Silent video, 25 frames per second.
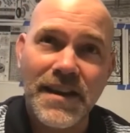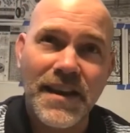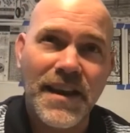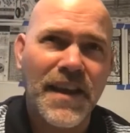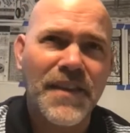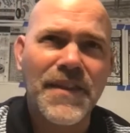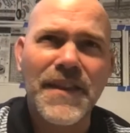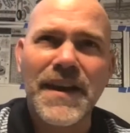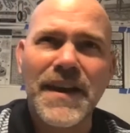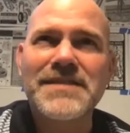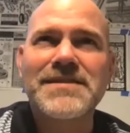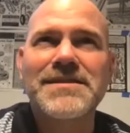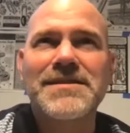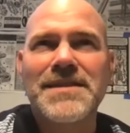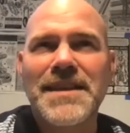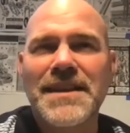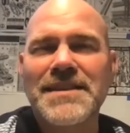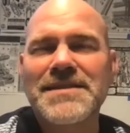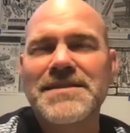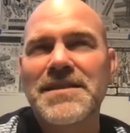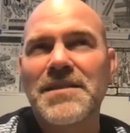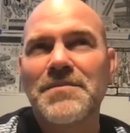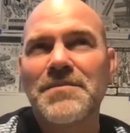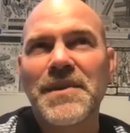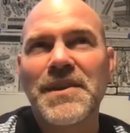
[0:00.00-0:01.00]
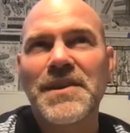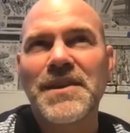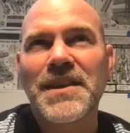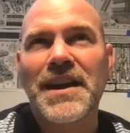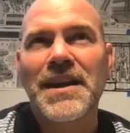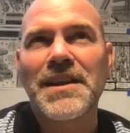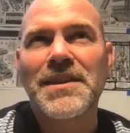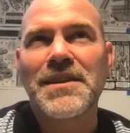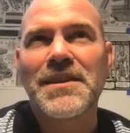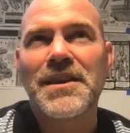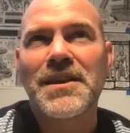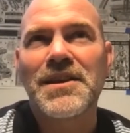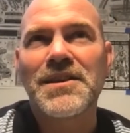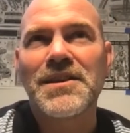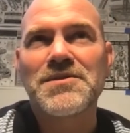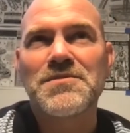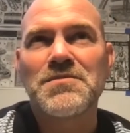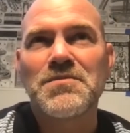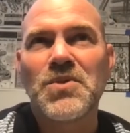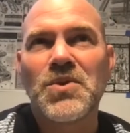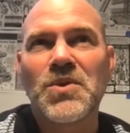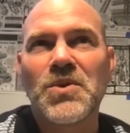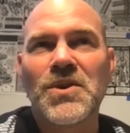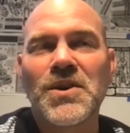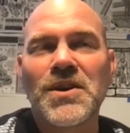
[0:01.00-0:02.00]
and that's something that I think is
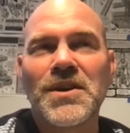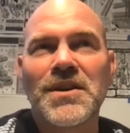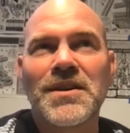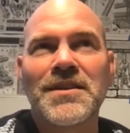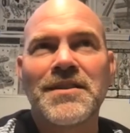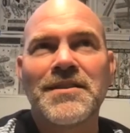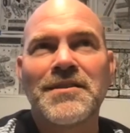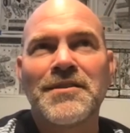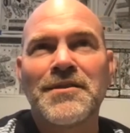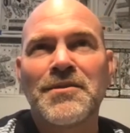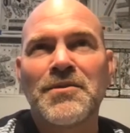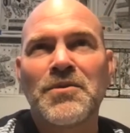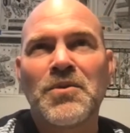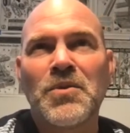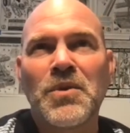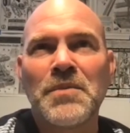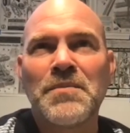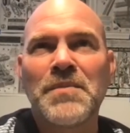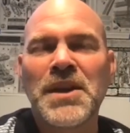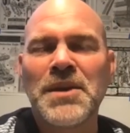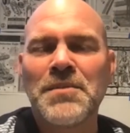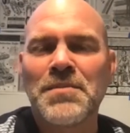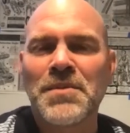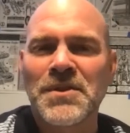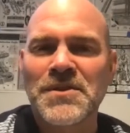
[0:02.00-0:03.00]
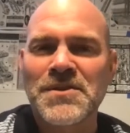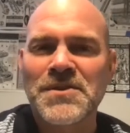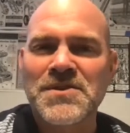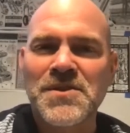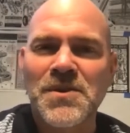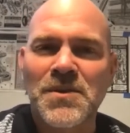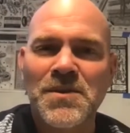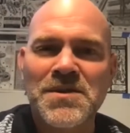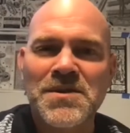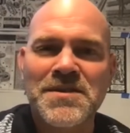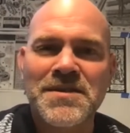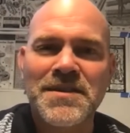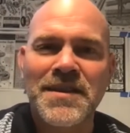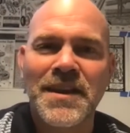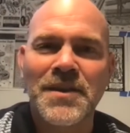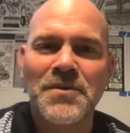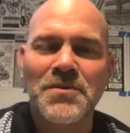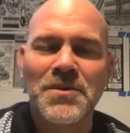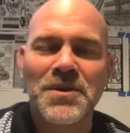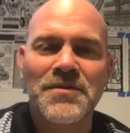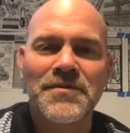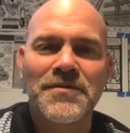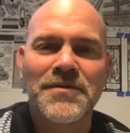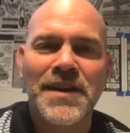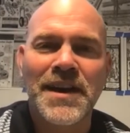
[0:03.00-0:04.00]
more what people associate
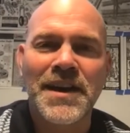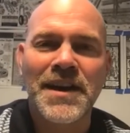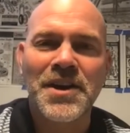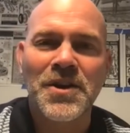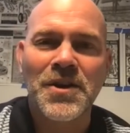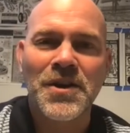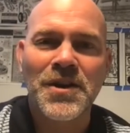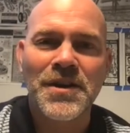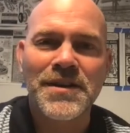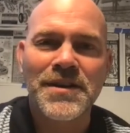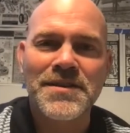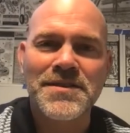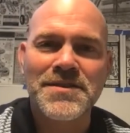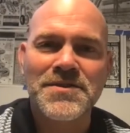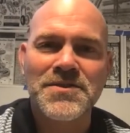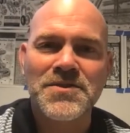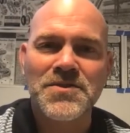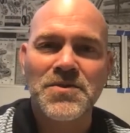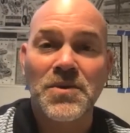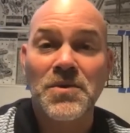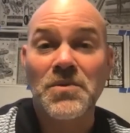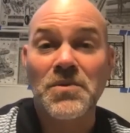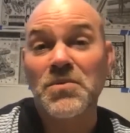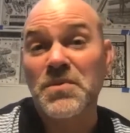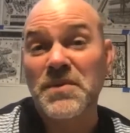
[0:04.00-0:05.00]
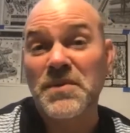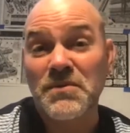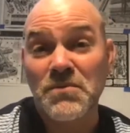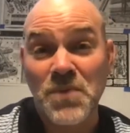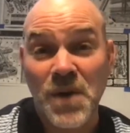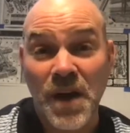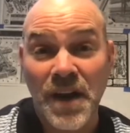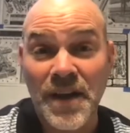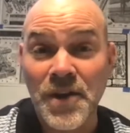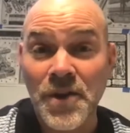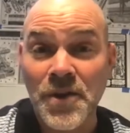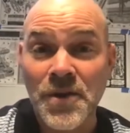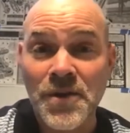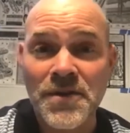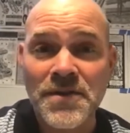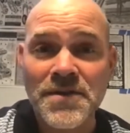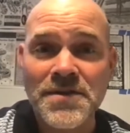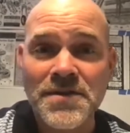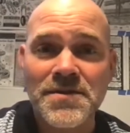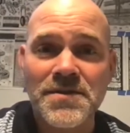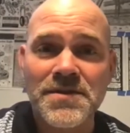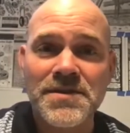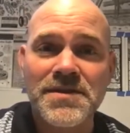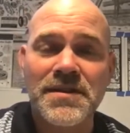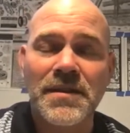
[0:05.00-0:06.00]
with fine artists or
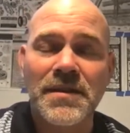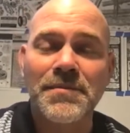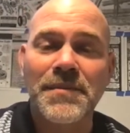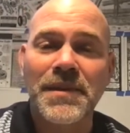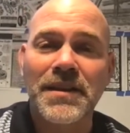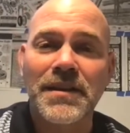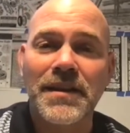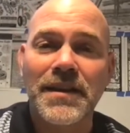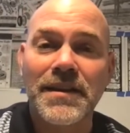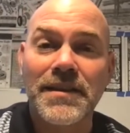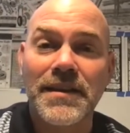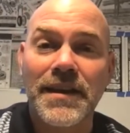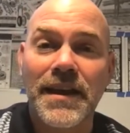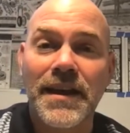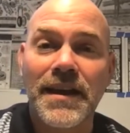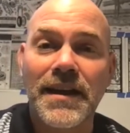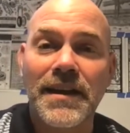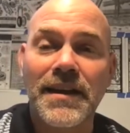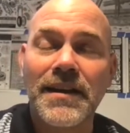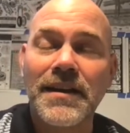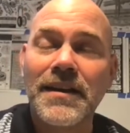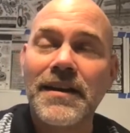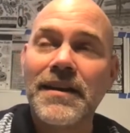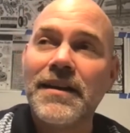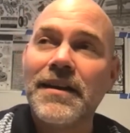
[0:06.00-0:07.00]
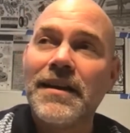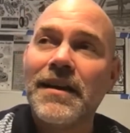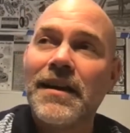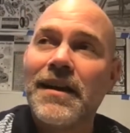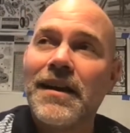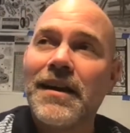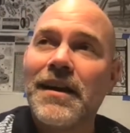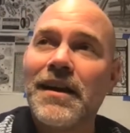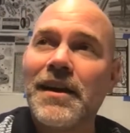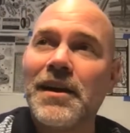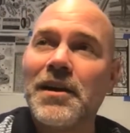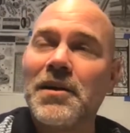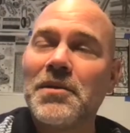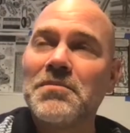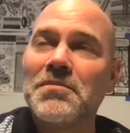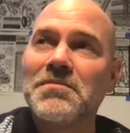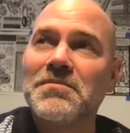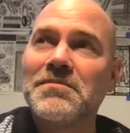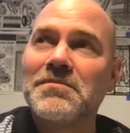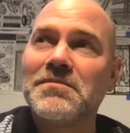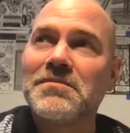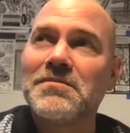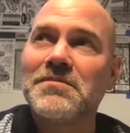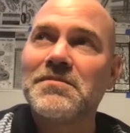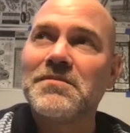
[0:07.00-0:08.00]
writers or something like that. Um,
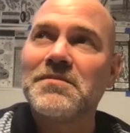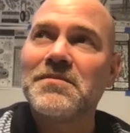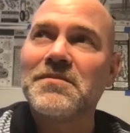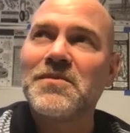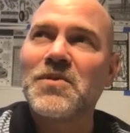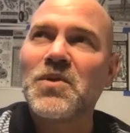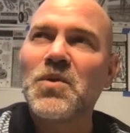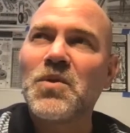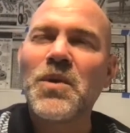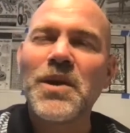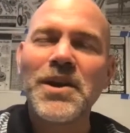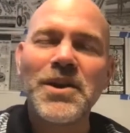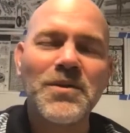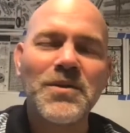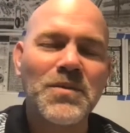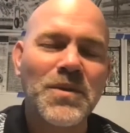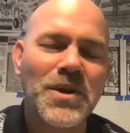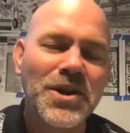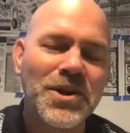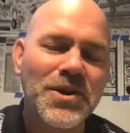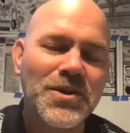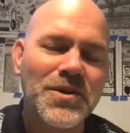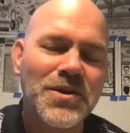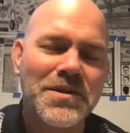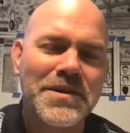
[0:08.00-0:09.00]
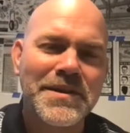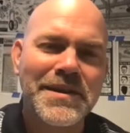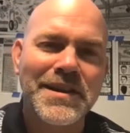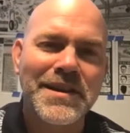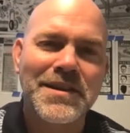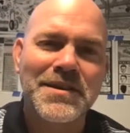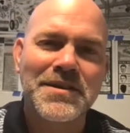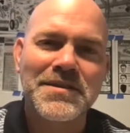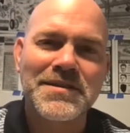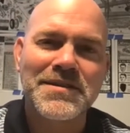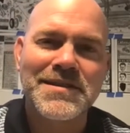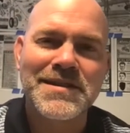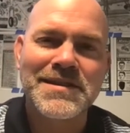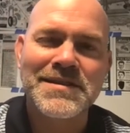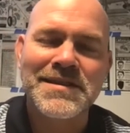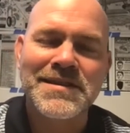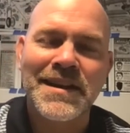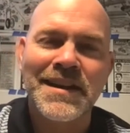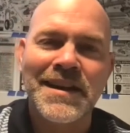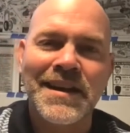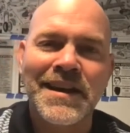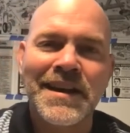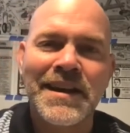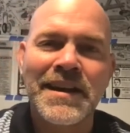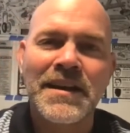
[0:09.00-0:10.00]
where do you think
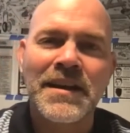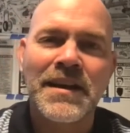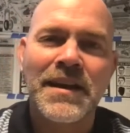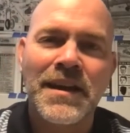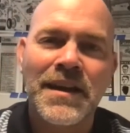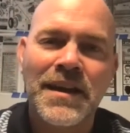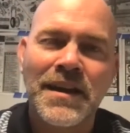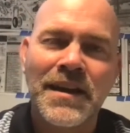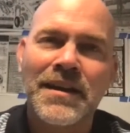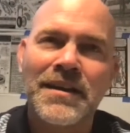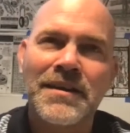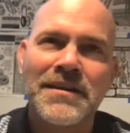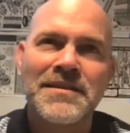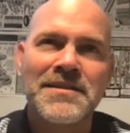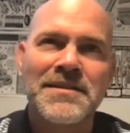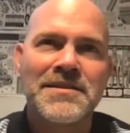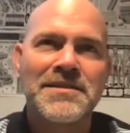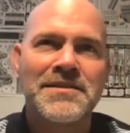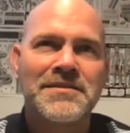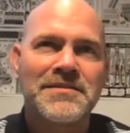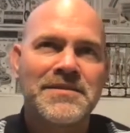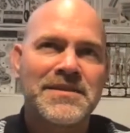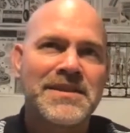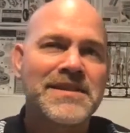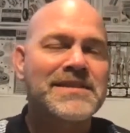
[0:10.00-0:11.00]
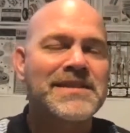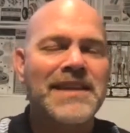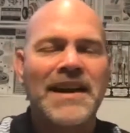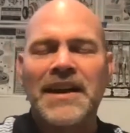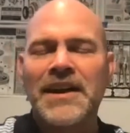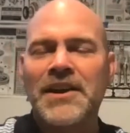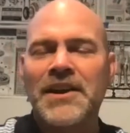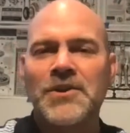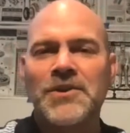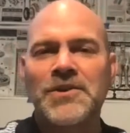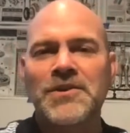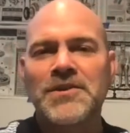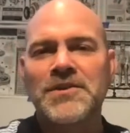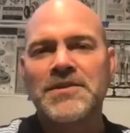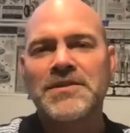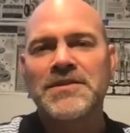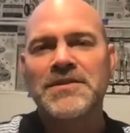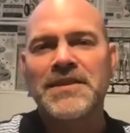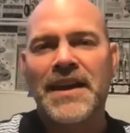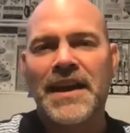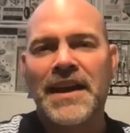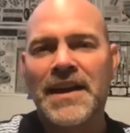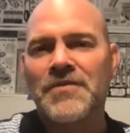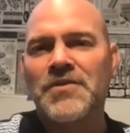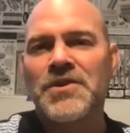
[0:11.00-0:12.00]
design and designers,
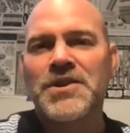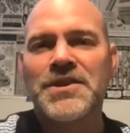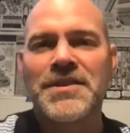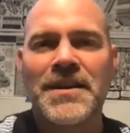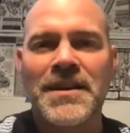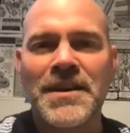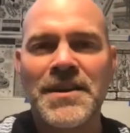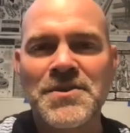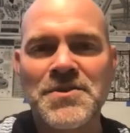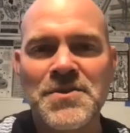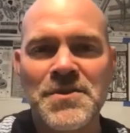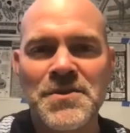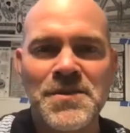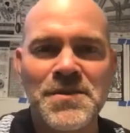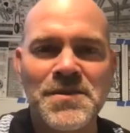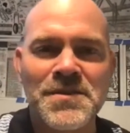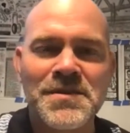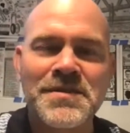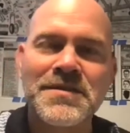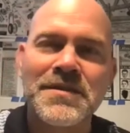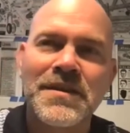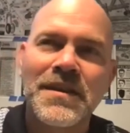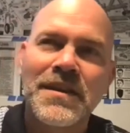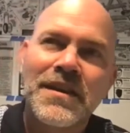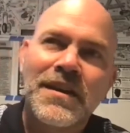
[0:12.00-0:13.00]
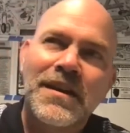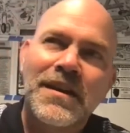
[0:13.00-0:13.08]
advertisers,